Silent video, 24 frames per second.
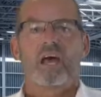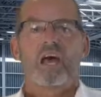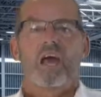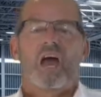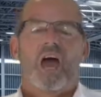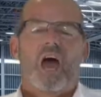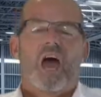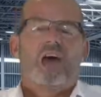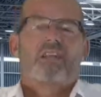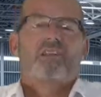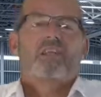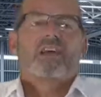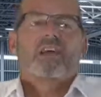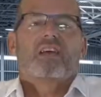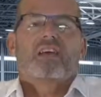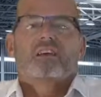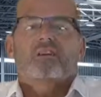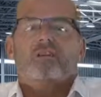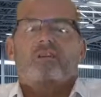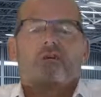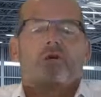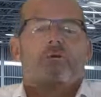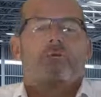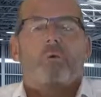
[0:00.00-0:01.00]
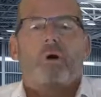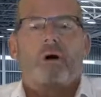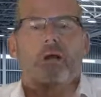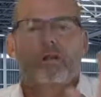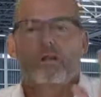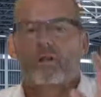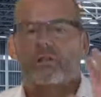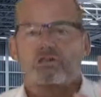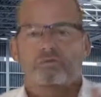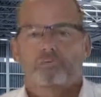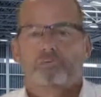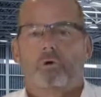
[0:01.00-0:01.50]
And then,
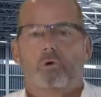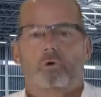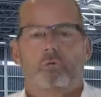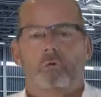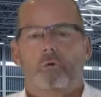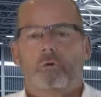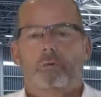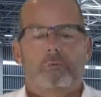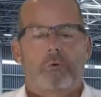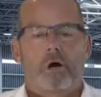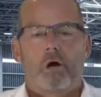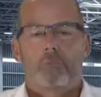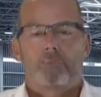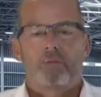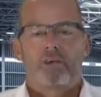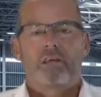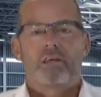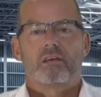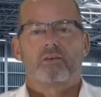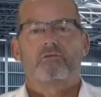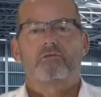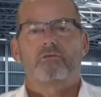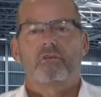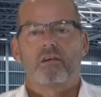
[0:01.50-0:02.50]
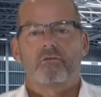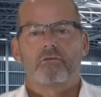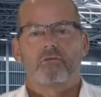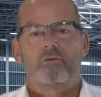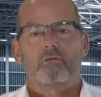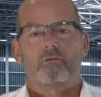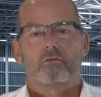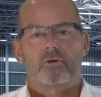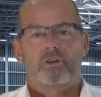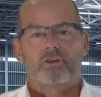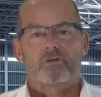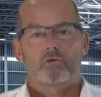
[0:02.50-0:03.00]
lots more. Well, I'll be here forever
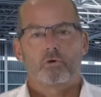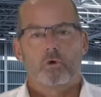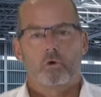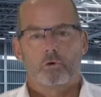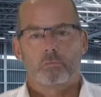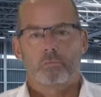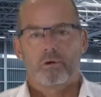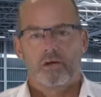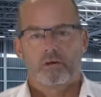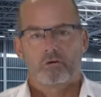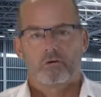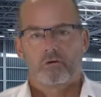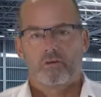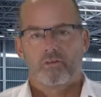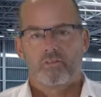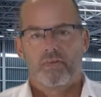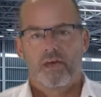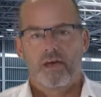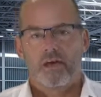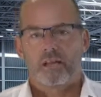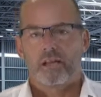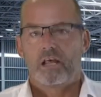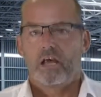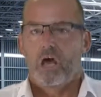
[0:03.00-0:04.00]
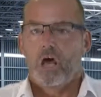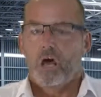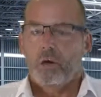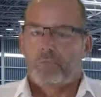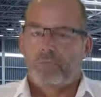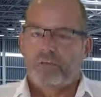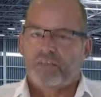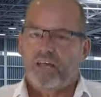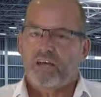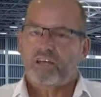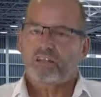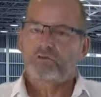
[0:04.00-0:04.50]
if we talk about all of that.
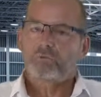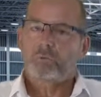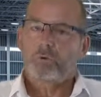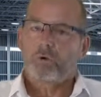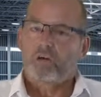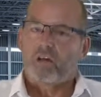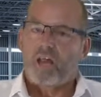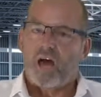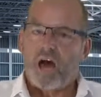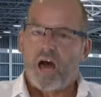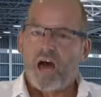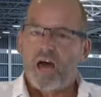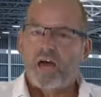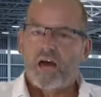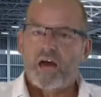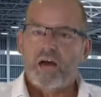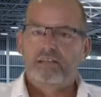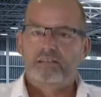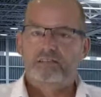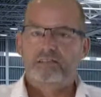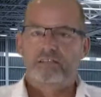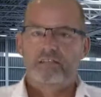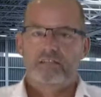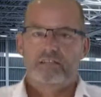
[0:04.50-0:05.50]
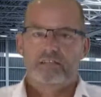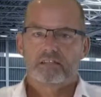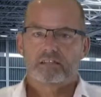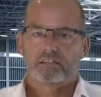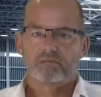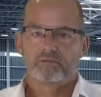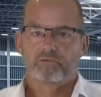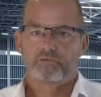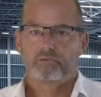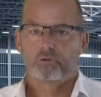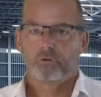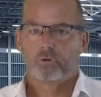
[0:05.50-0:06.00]
But that's what ART is
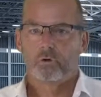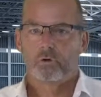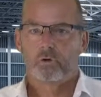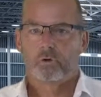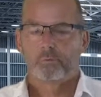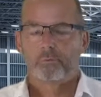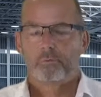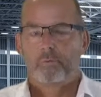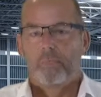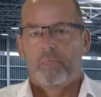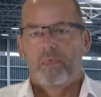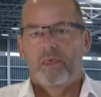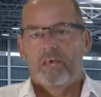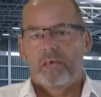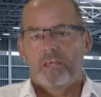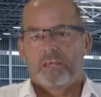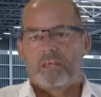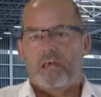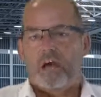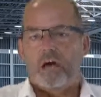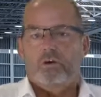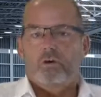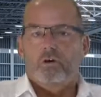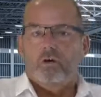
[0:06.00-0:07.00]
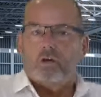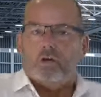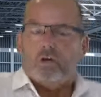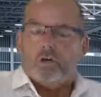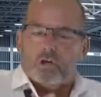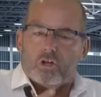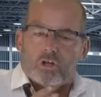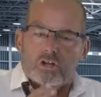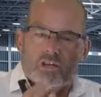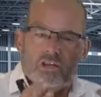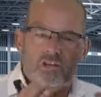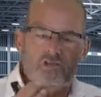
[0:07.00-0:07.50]
for. Now,
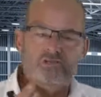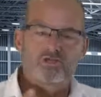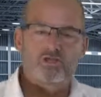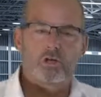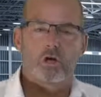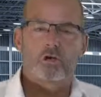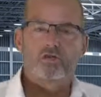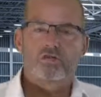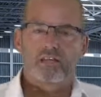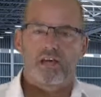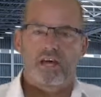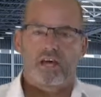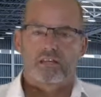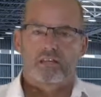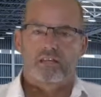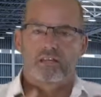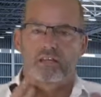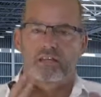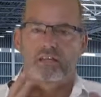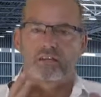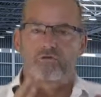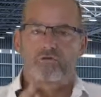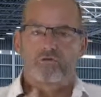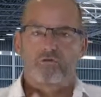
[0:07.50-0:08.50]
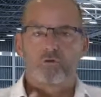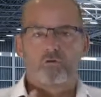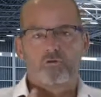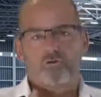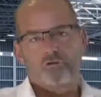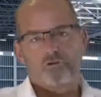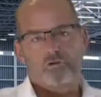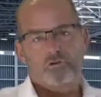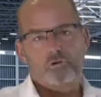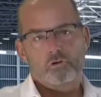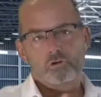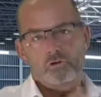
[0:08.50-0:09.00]
there's no doubt that if you
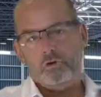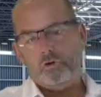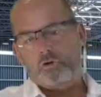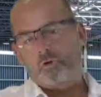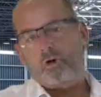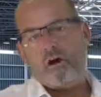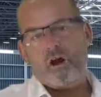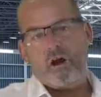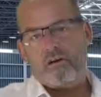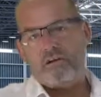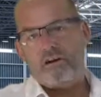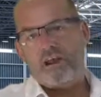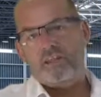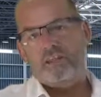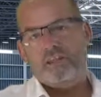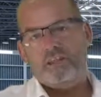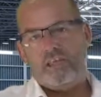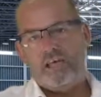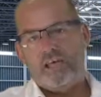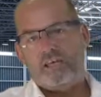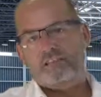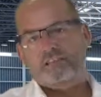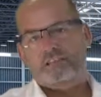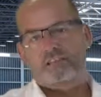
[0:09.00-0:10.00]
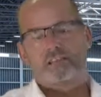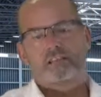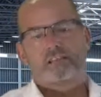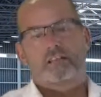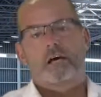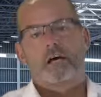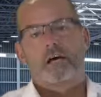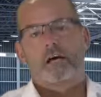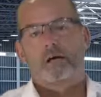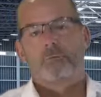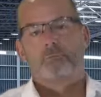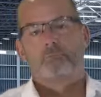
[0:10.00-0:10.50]
feel you are at
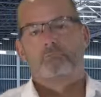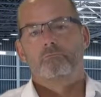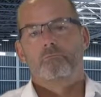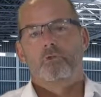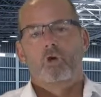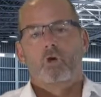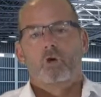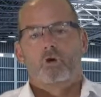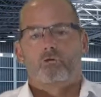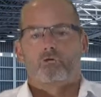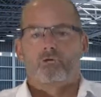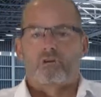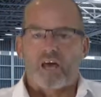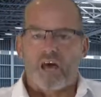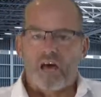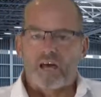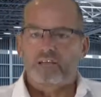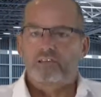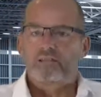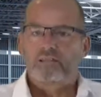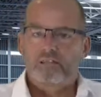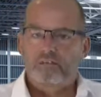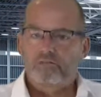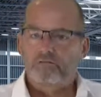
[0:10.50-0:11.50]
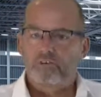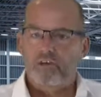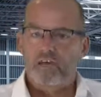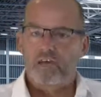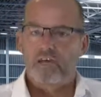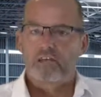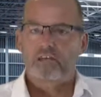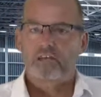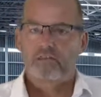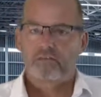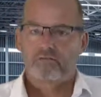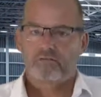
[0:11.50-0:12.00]
that reactive
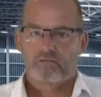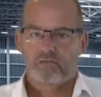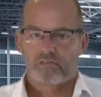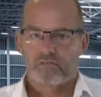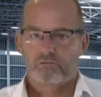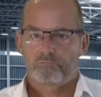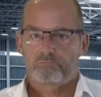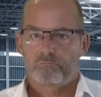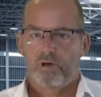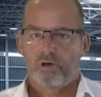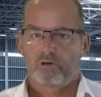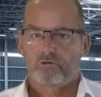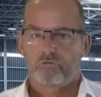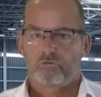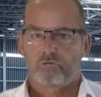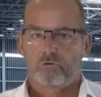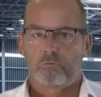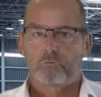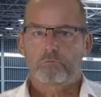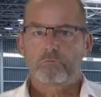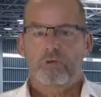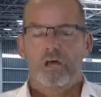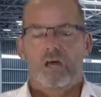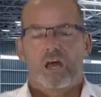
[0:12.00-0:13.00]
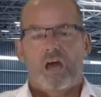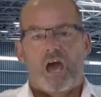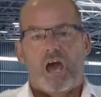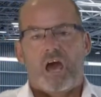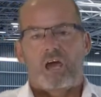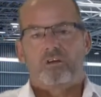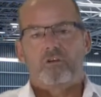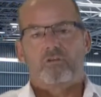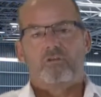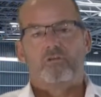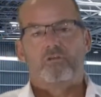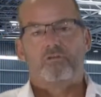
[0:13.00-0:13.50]
end of the spectrum
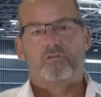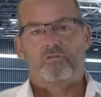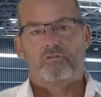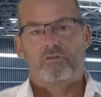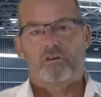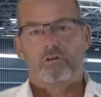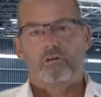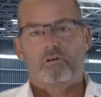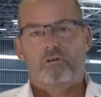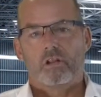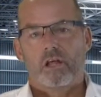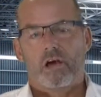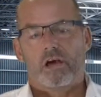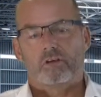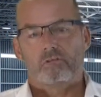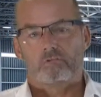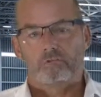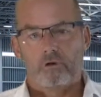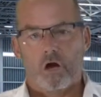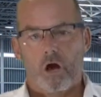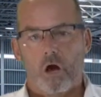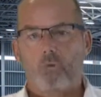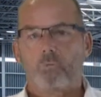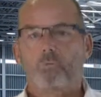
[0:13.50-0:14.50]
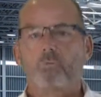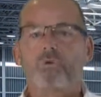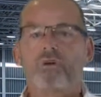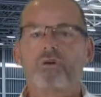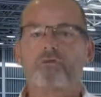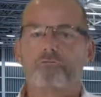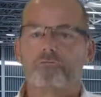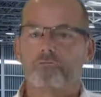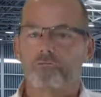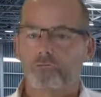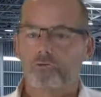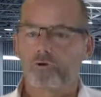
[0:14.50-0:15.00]
and you feel like, right,
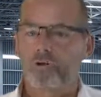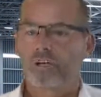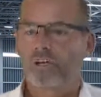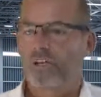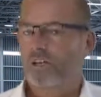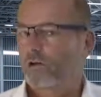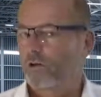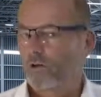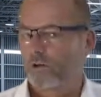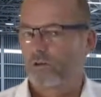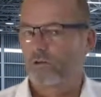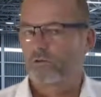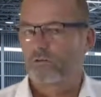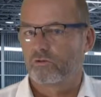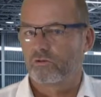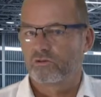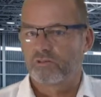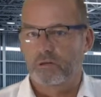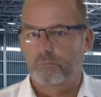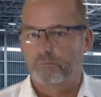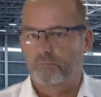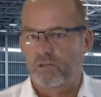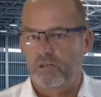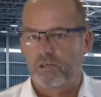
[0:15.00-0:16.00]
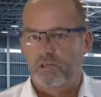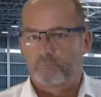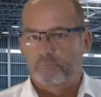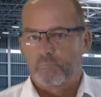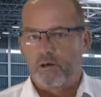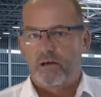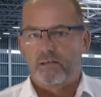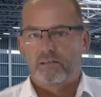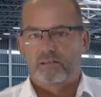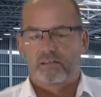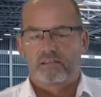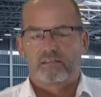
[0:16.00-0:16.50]
we've really got to do something
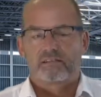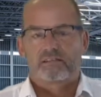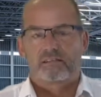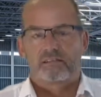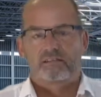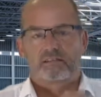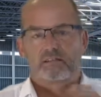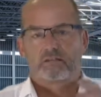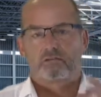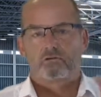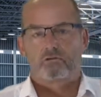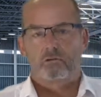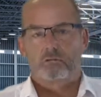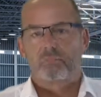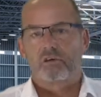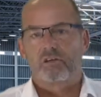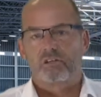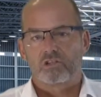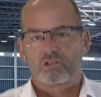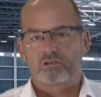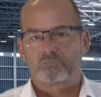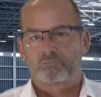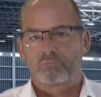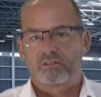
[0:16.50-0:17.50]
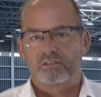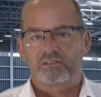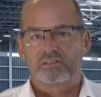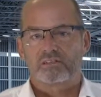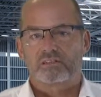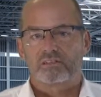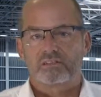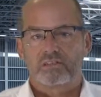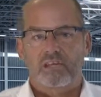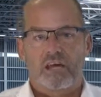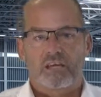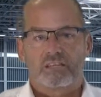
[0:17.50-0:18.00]
about this, there's a tremendous
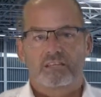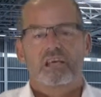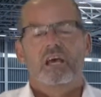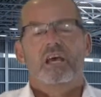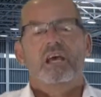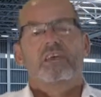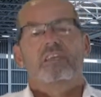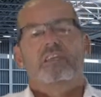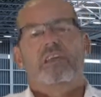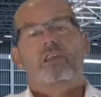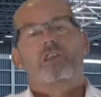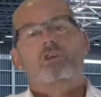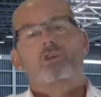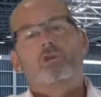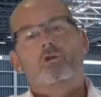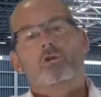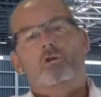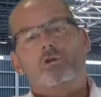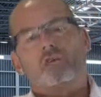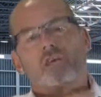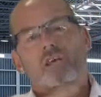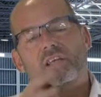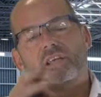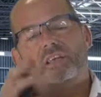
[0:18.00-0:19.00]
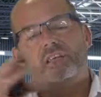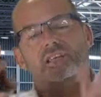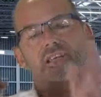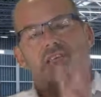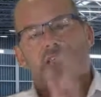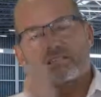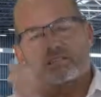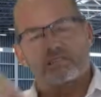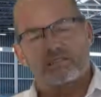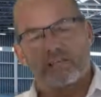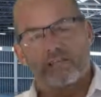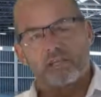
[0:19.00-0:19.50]
business case, then you can
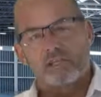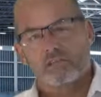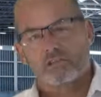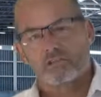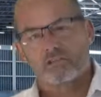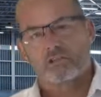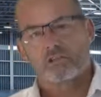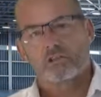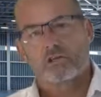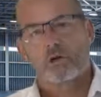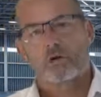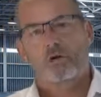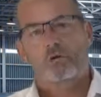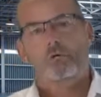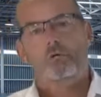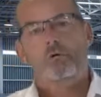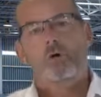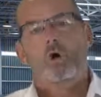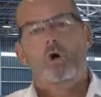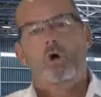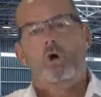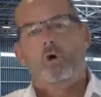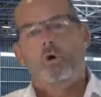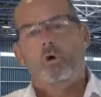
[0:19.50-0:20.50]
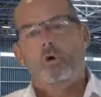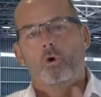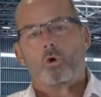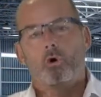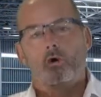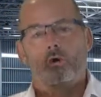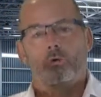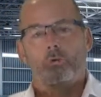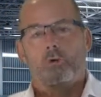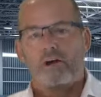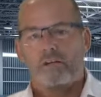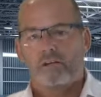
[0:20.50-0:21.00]
seek to go all
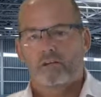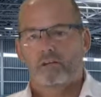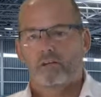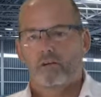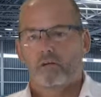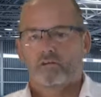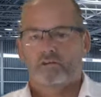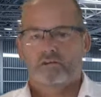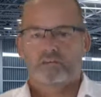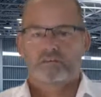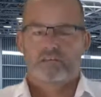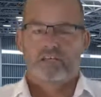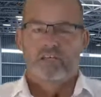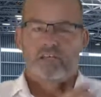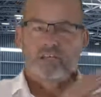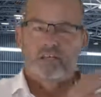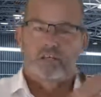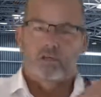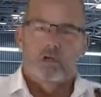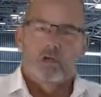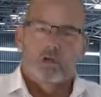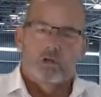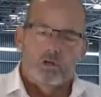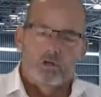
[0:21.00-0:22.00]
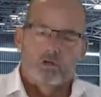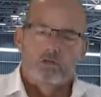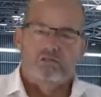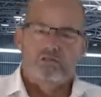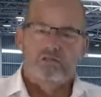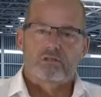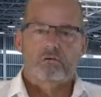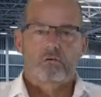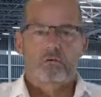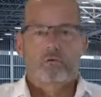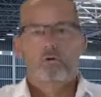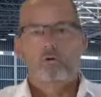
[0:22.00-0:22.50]
the way to gold standard
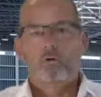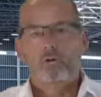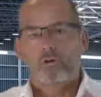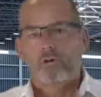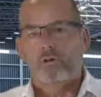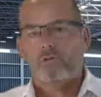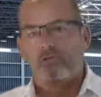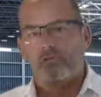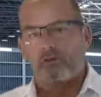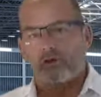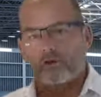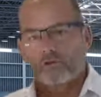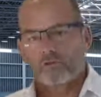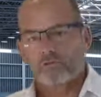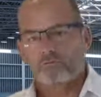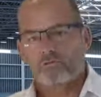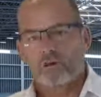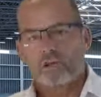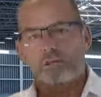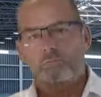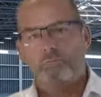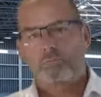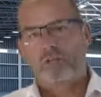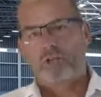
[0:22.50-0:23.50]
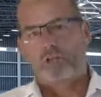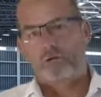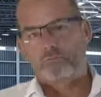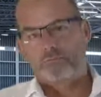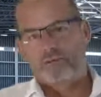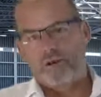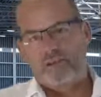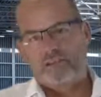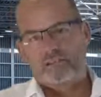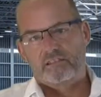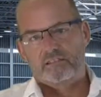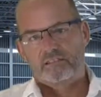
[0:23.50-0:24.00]
using all of those recommended
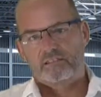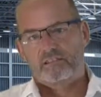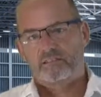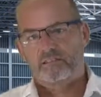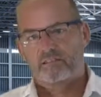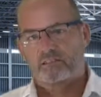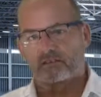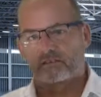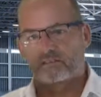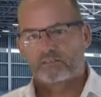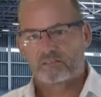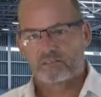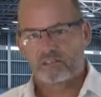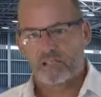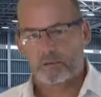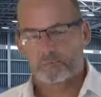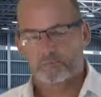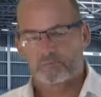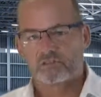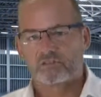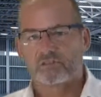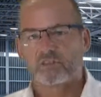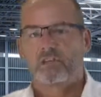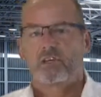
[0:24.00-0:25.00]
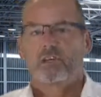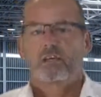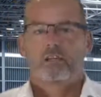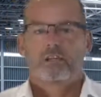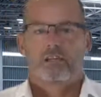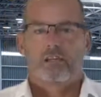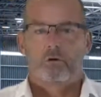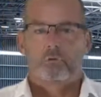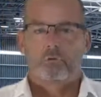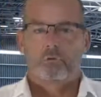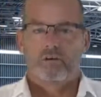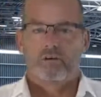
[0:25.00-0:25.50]
practices and steps
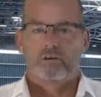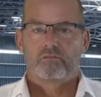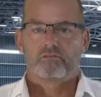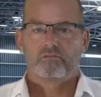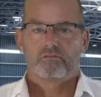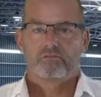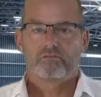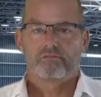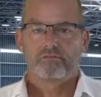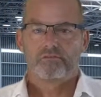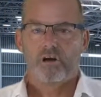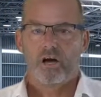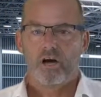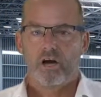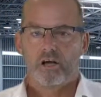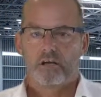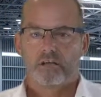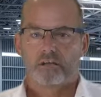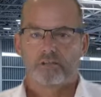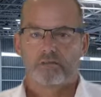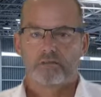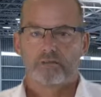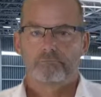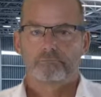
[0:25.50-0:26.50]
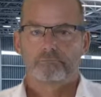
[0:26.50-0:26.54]
that we have defined.